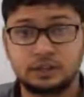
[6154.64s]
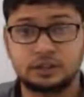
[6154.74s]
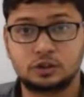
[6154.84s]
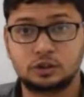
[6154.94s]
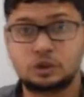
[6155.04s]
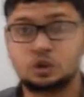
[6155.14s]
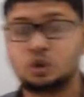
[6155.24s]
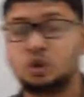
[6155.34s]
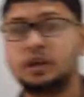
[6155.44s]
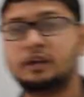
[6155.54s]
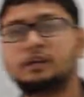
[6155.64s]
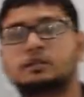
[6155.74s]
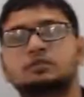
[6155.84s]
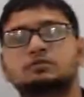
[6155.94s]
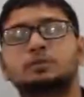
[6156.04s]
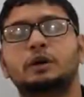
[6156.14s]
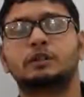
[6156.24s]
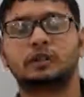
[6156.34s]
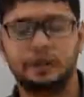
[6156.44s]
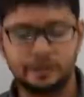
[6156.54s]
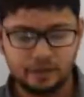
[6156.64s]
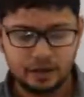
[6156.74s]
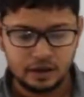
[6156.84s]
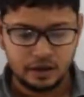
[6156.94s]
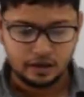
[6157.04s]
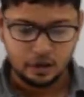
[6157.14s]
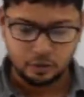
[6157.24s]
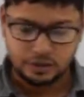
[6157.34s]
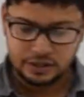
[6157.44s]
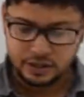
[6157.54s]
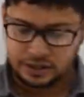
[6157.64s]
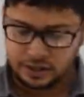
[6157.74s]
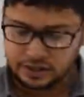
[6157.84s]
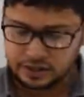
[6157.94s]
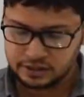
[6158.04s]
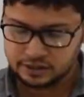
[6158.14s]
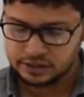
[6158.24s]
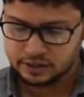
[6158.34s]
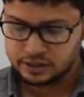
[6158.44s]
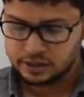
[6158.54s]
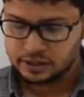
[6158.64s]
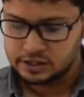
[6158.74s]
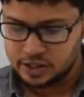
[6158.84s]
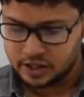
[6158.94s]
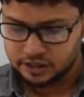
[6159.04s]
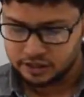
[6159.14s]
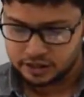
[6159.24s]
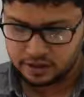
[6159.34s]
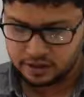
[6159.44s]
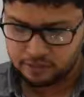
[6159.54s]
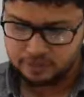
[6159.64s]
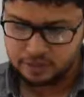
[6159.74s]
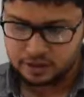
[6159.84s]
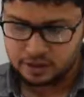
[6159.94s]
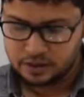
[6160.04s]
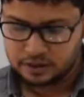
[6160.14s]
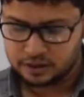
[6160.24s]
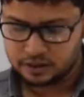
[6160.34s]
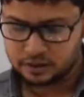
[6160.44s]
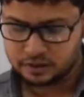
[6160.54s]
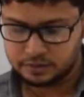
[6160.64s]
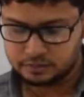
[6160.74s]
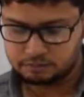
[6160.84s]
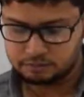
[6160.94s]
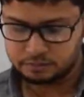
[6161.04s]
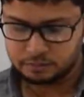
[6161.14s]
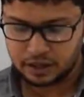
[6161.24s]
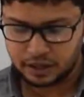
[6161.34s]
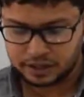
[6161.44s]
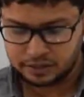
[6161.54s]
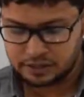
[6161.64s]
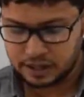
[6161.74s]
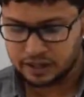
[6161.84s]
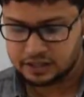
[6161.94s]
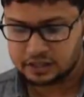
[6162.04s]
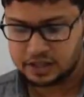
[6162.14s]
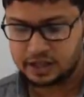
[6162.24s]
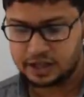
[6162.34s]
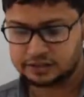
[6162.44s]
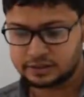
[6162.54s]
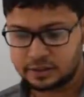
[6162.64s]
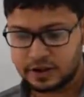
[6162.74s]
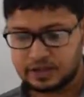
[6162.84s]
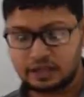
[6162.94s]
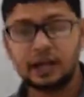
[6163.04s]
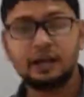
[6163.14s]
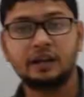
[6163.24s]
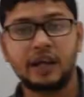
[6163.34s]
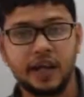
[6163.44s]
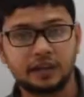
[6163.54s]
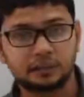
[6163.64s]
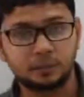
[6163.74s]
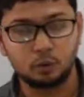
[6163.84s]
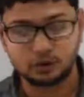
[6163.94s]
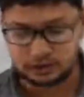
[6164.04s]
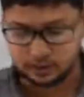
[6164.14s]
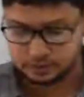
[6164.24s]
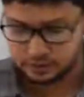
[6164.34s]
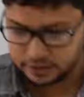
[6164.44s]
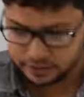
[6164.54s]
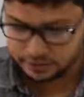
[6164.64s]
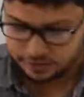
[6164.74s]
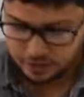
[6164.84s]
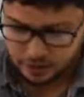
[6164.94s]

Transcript: this solar power thing. Now, recently, it has taken India. And it has challenged India's entire export subsidy